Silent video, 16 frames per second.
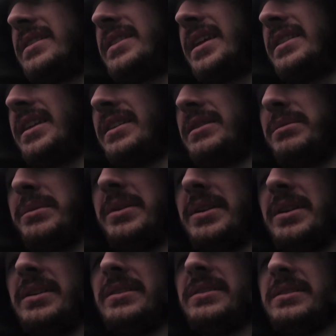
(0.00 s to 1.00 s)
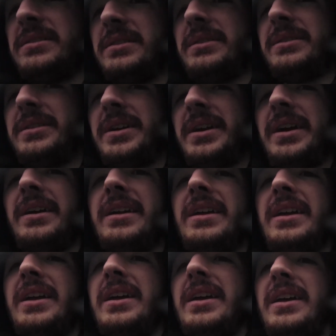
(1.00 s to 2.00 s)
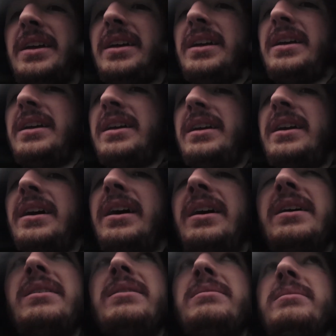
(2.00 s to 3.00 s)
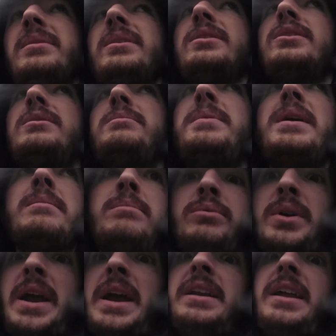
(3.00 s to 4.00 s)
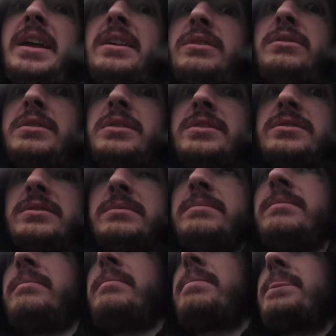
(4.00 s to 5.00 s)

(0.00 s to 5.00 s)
I think that's what it is. So yeah, um, it could be a brain aneurysm.